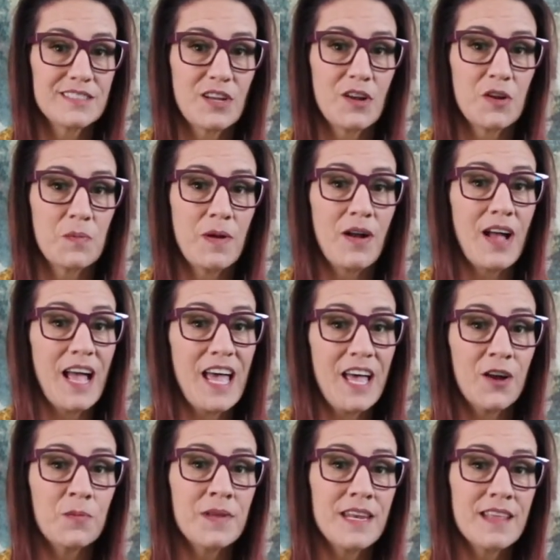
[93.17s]
talk about
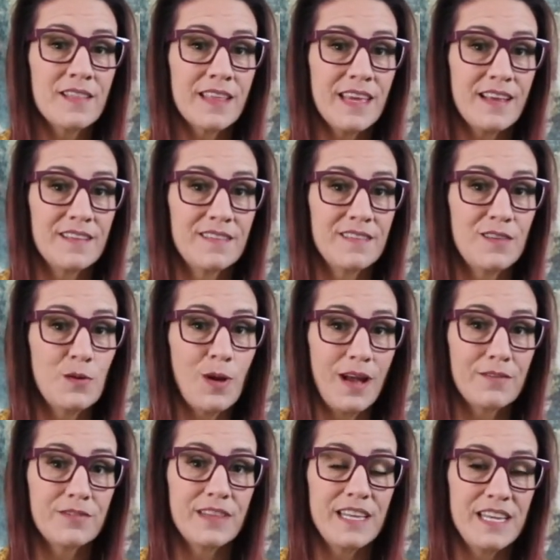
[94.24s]
how many links you
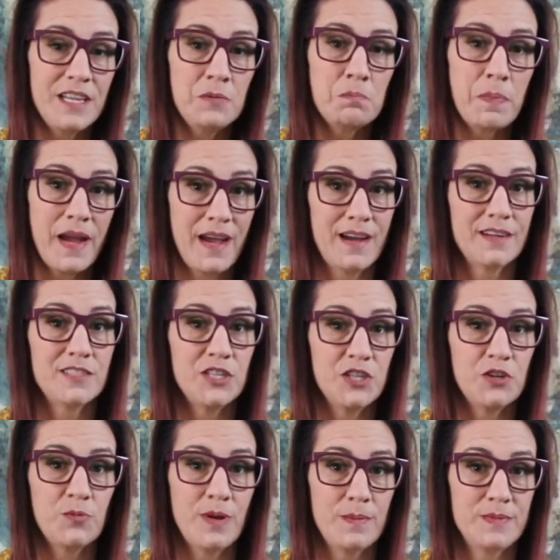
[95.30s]
have leading back to
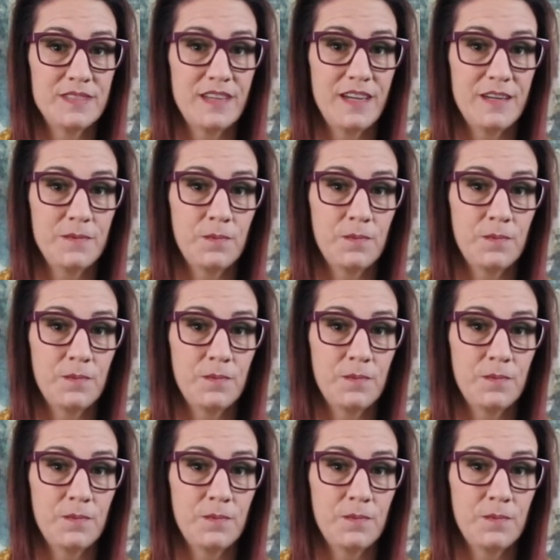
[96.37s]
your website.